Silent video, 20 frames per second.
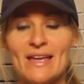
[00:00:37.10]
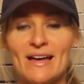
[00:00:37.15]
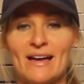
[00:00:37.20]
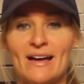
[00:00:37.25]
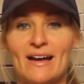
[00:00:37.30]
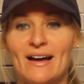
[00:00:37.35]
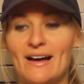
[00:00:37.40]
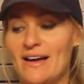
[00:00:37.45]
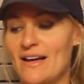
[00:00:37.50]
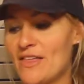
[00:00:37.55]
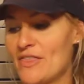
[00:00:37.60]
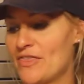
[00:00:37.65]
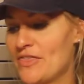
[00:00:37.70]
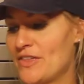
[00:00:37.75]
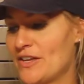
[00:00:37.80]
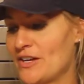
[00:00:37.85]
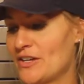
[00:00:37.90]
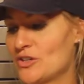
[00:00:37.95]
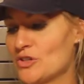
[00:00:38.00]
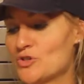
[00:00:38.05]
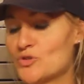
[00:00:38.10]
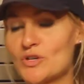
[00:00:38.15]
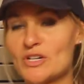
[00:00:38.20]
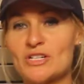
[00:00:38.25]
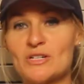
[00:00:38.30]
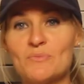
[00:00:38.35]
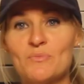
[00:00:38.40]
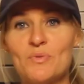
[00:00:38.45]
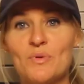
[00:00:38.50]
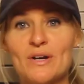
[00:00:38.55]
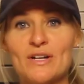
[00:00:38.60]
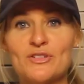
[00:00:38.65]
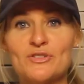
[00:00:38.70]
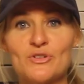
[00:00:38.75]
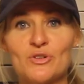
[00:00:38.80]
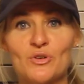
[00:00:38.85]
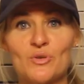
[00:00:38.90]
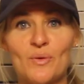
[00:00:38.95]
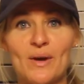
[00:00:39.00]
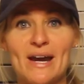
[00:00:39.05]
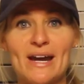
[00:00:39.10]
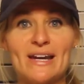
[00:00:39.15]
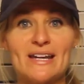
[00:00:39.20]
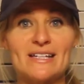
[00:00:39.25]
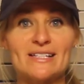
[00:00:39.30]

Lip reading: The nutrition points are great.